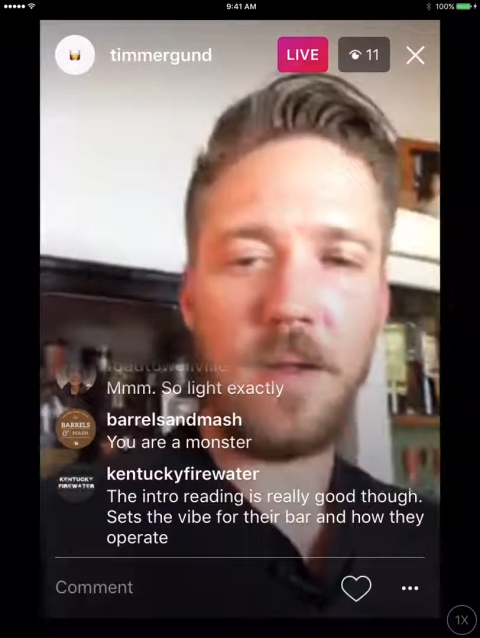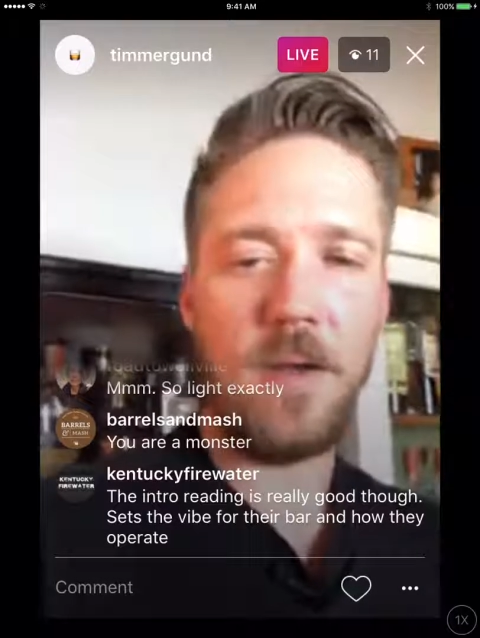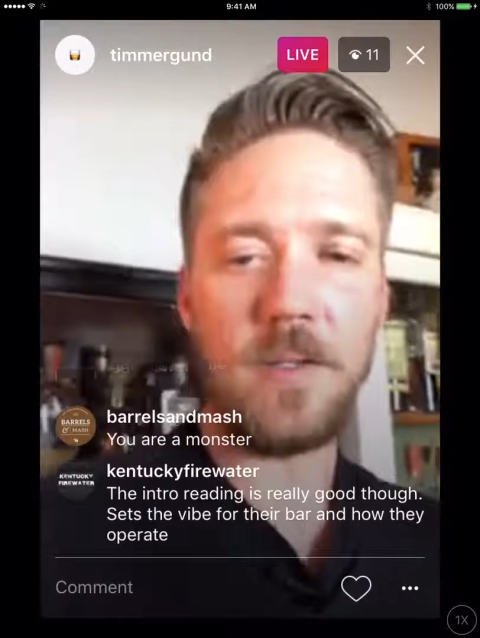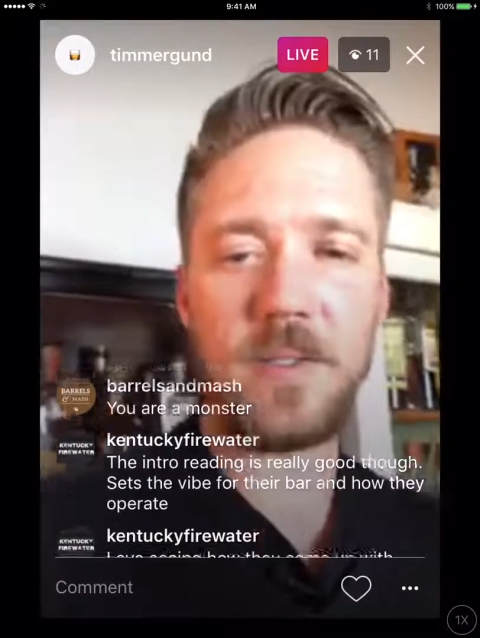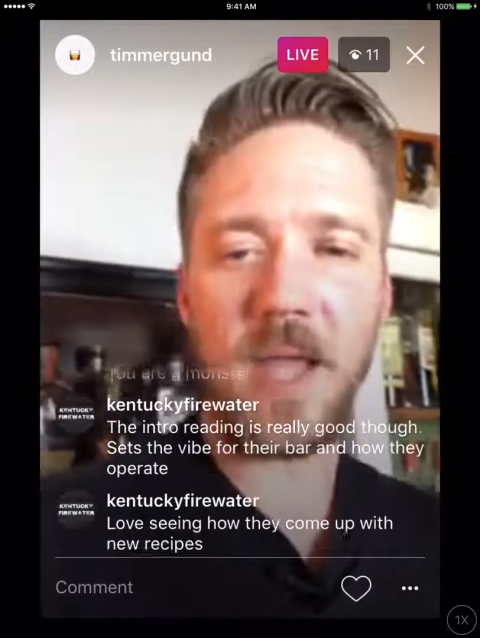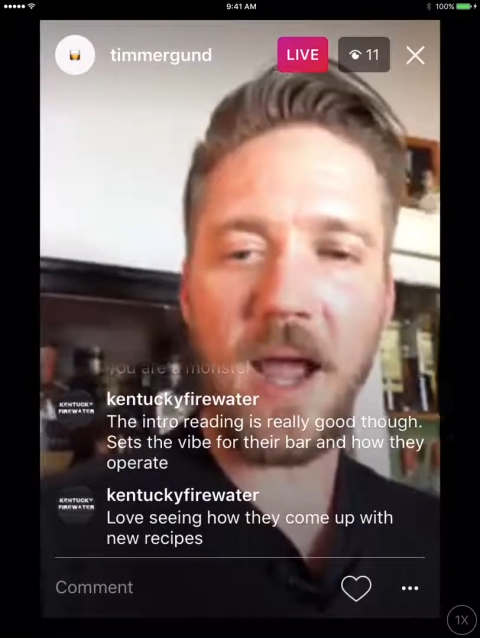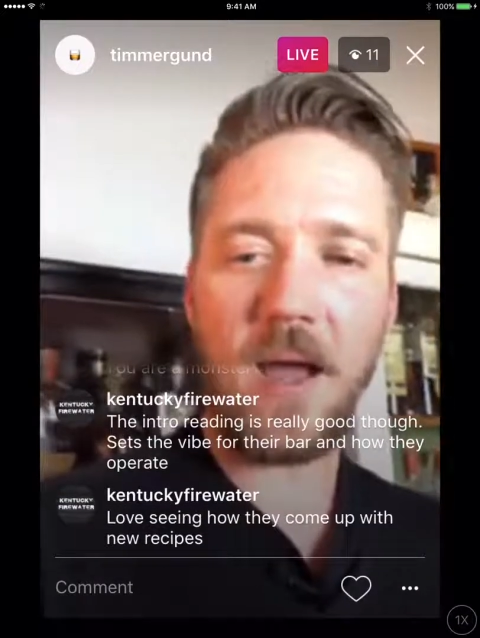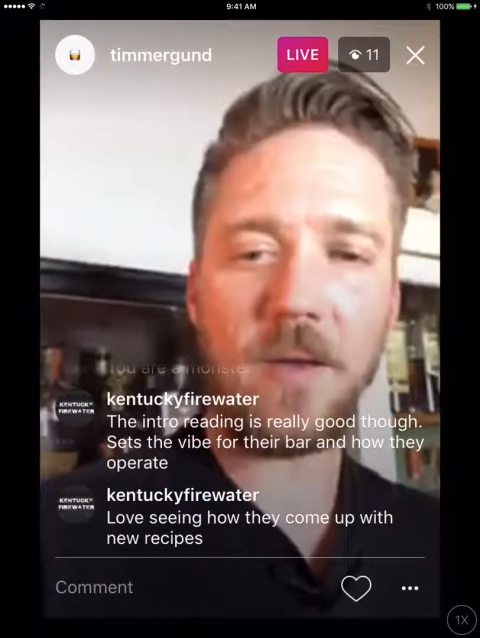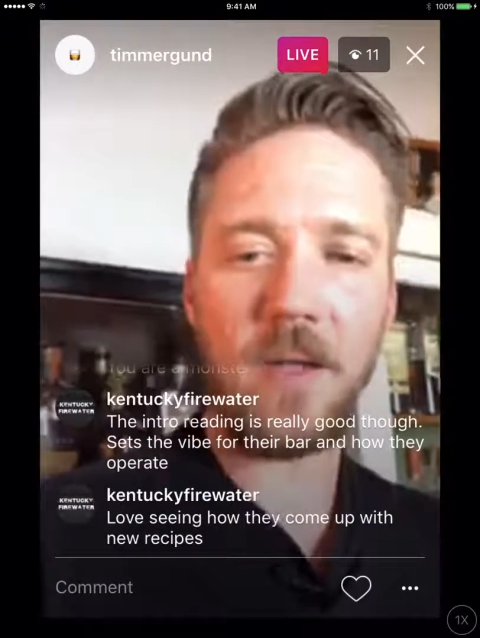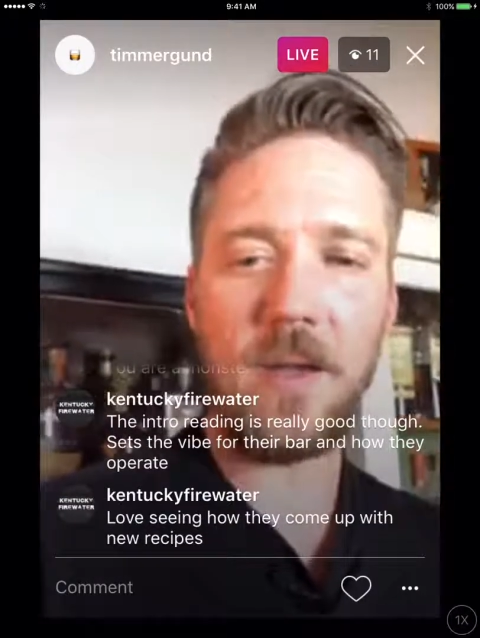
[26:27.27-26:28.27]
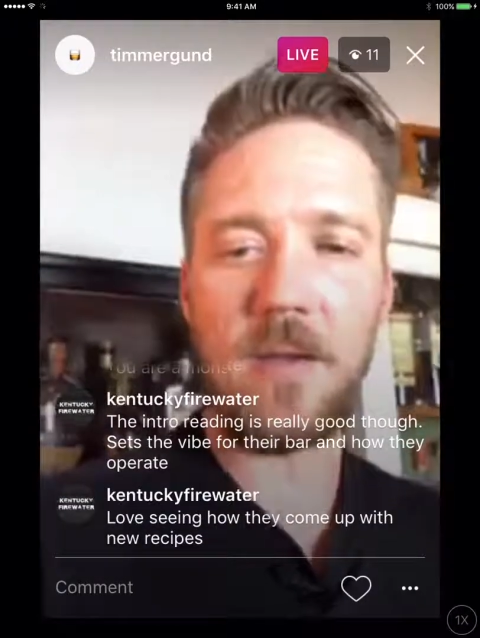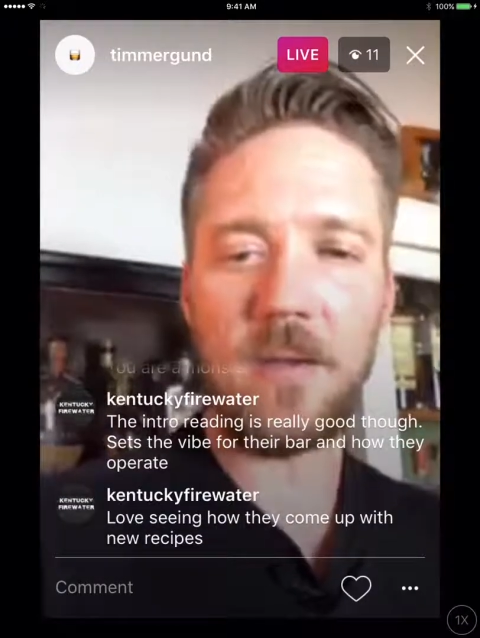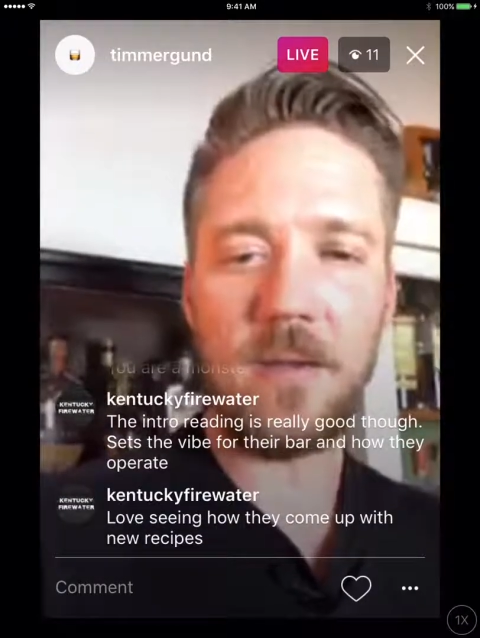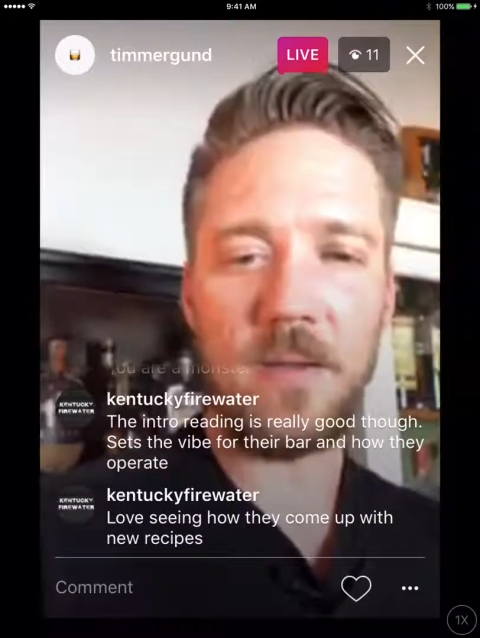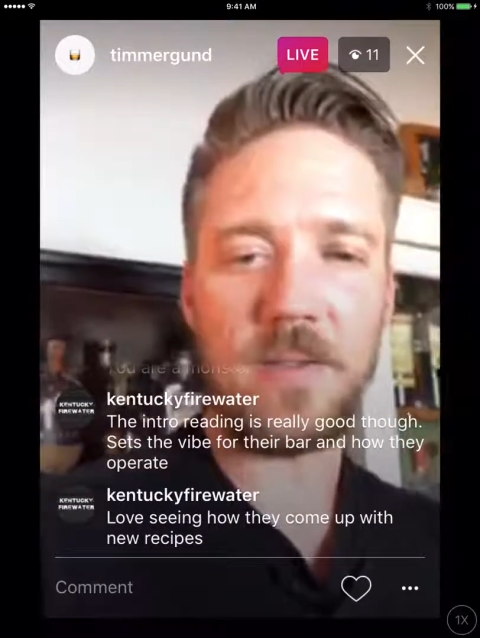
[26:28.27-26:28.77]
it's dialed in.
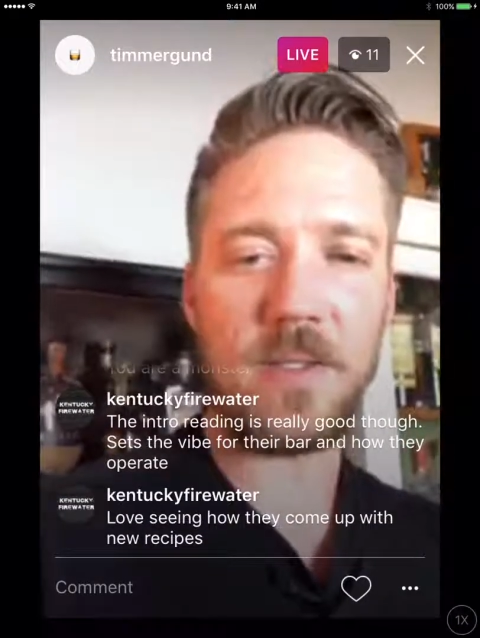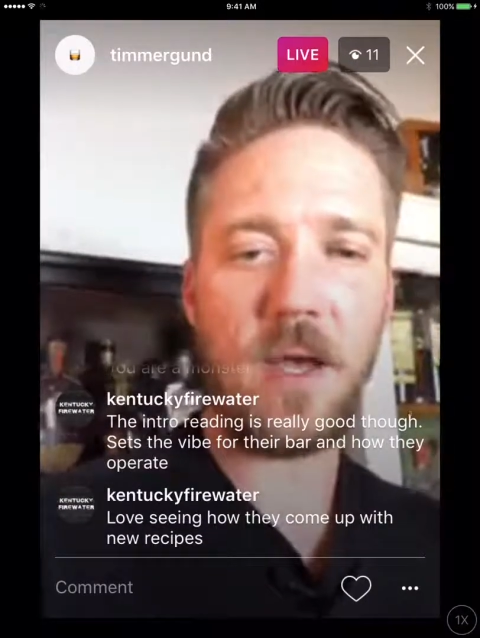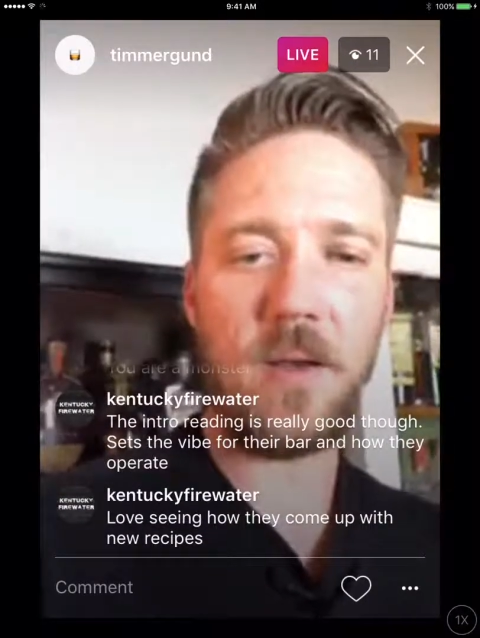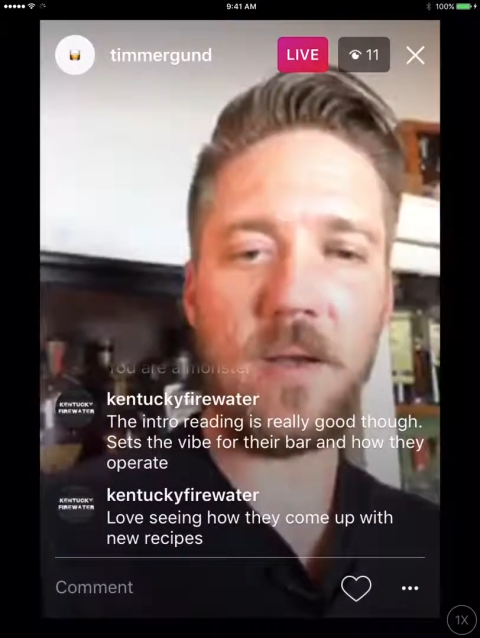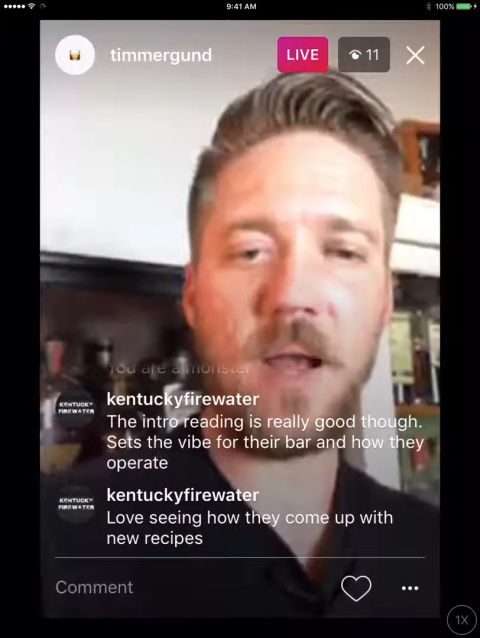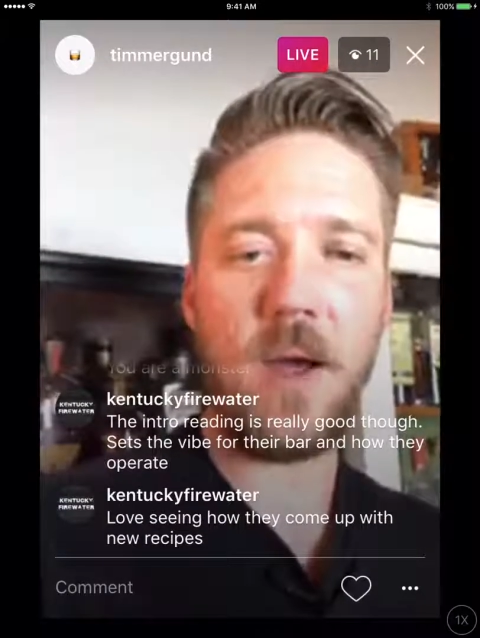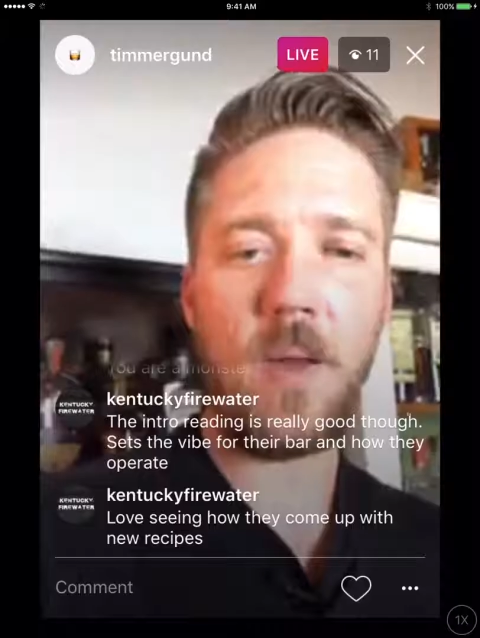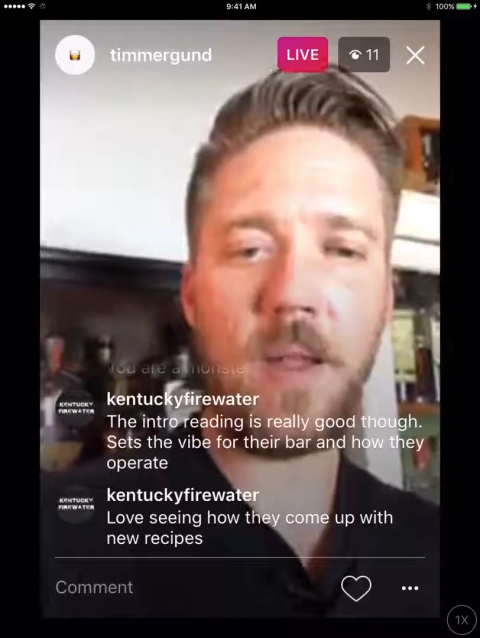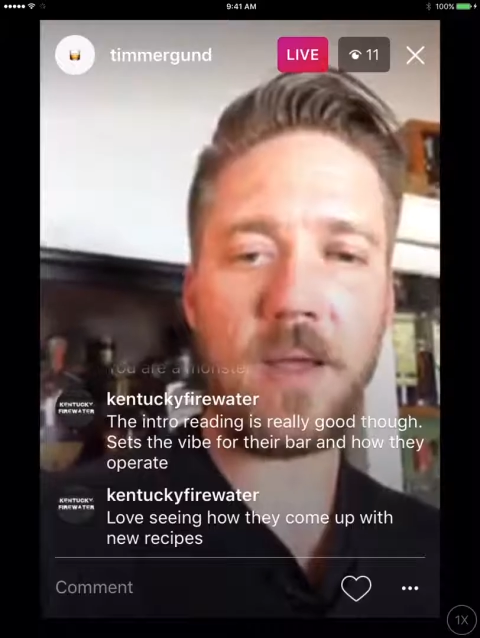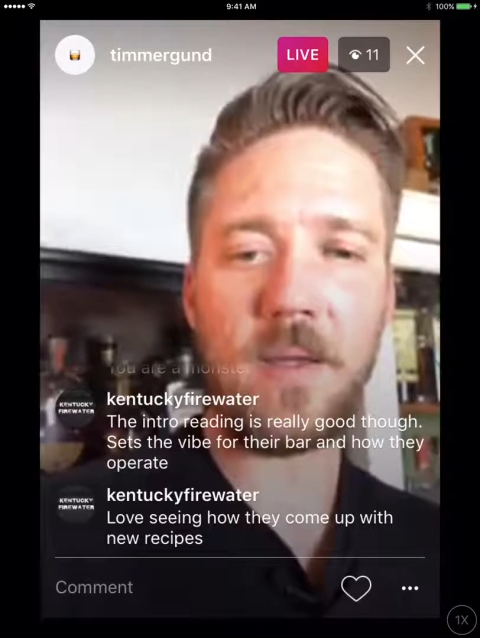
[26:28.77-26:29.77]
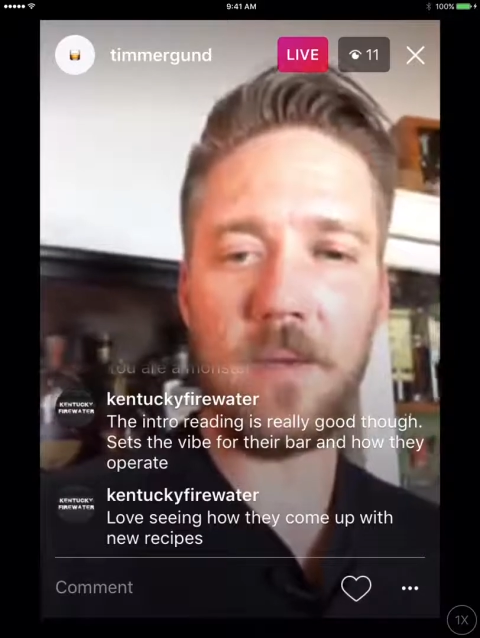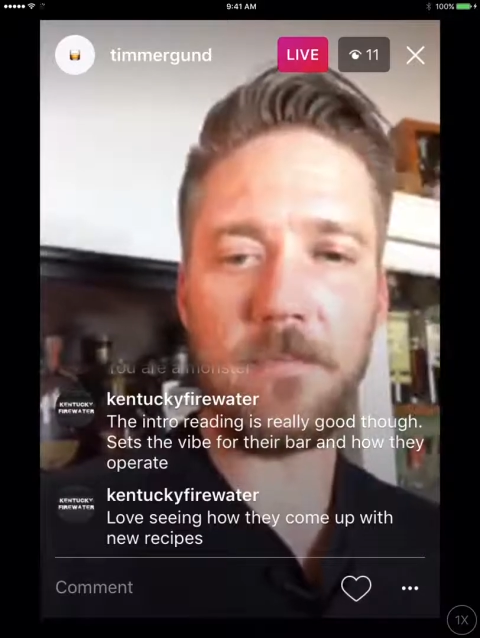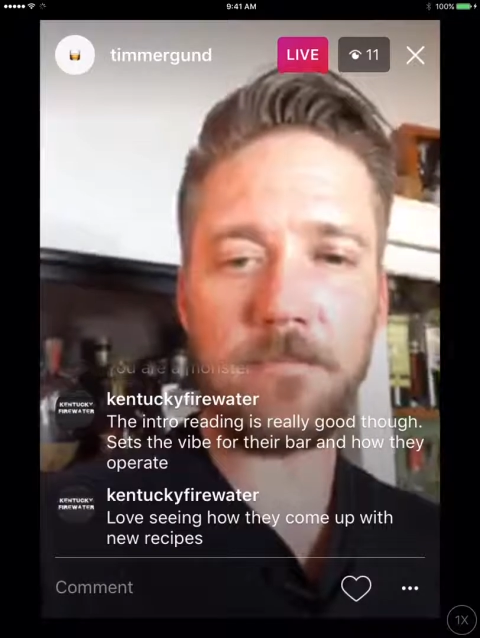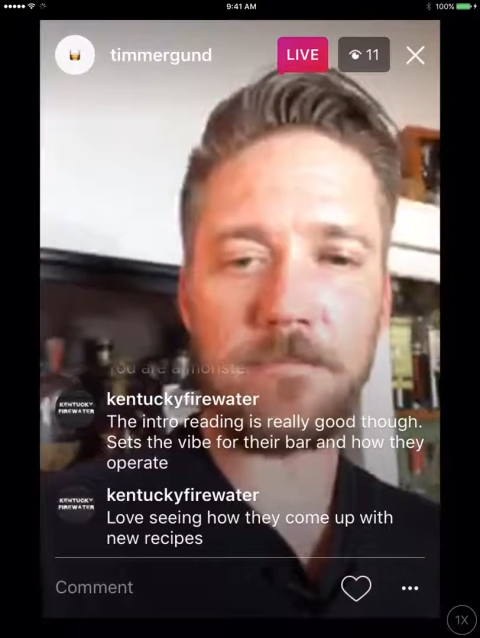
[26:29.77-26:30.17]
It's dialed into how I like it.